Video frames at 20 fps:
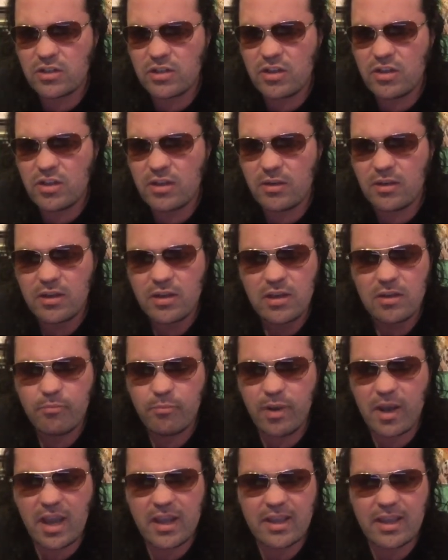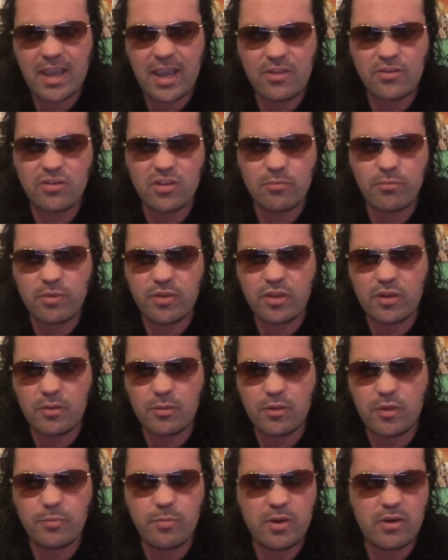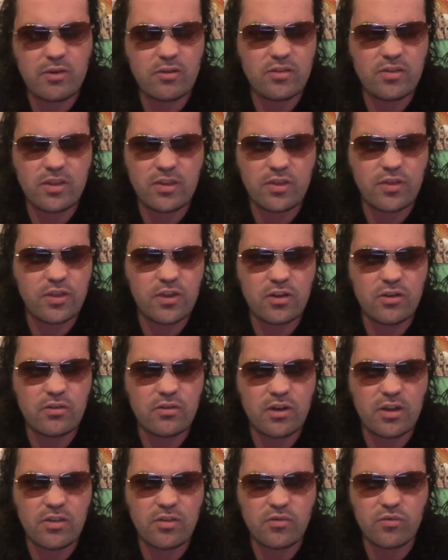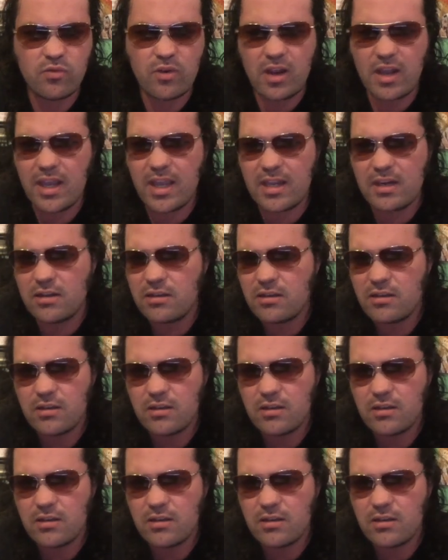He's a podcaster, conspiracy theorist, right?